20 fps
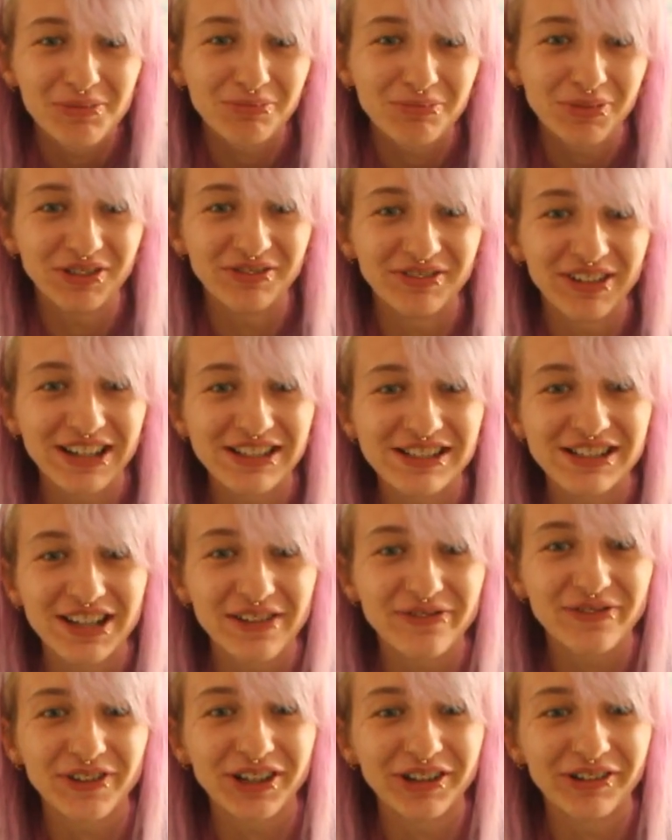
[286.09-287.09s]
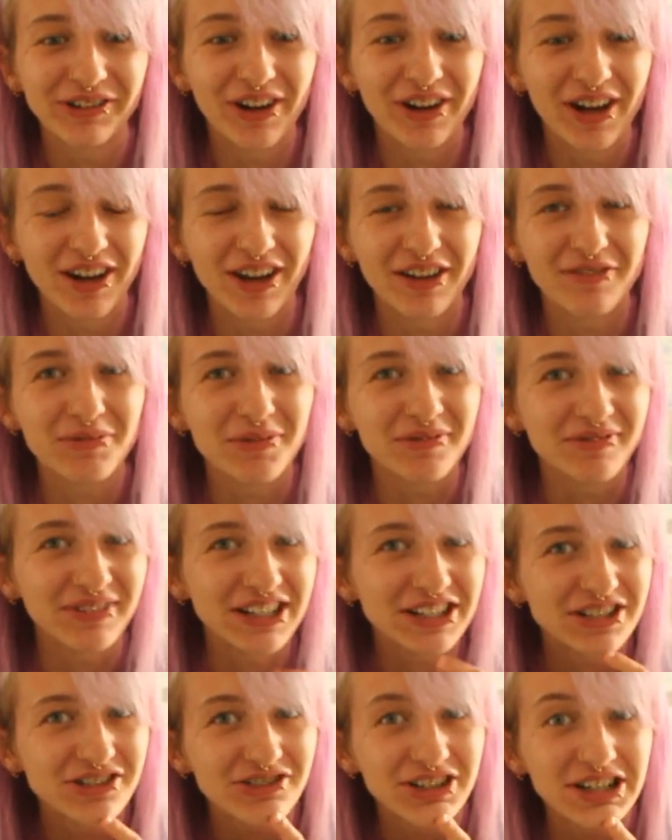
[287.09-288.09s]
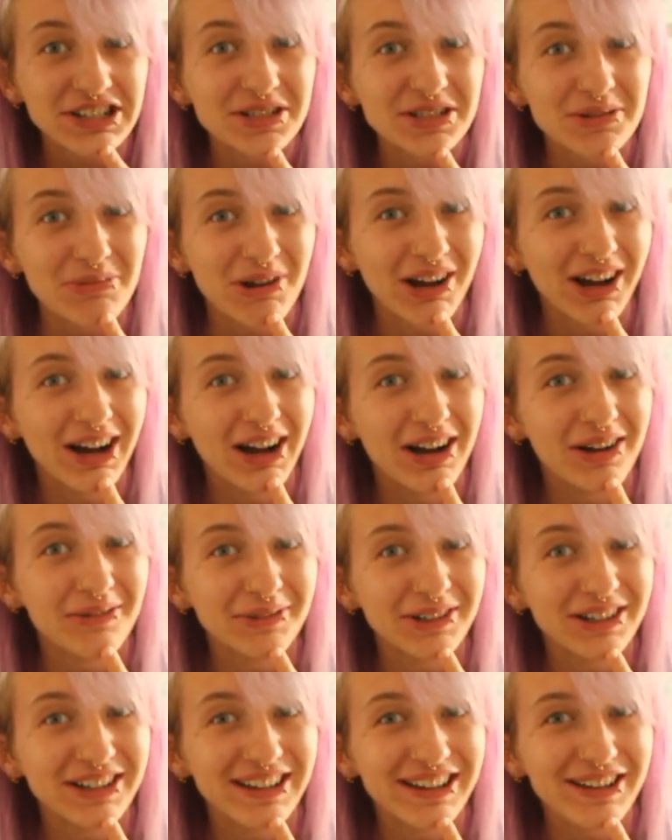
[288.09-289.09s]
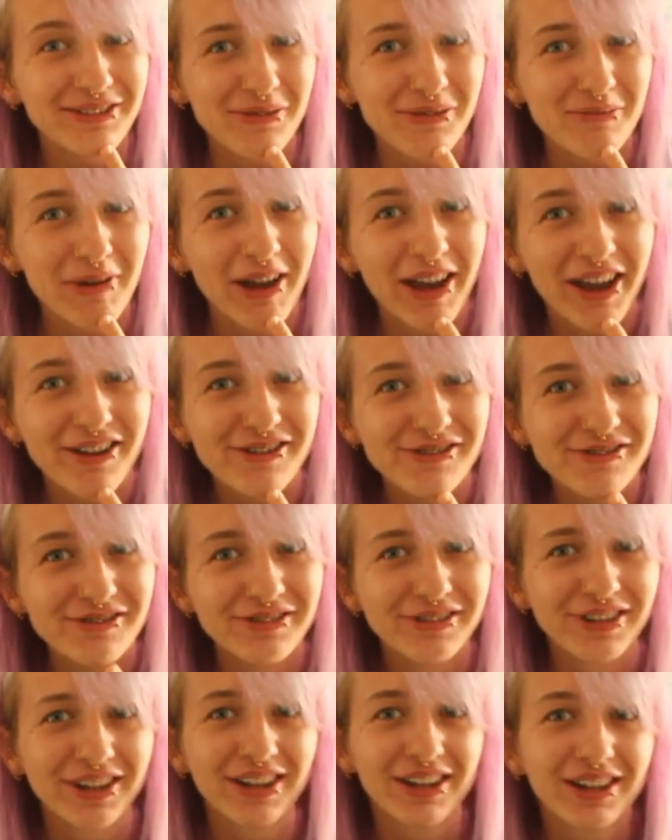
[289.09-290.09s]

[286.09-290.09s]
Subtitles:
been really difficult, and I've been really stressed about how I'm going to live on my own.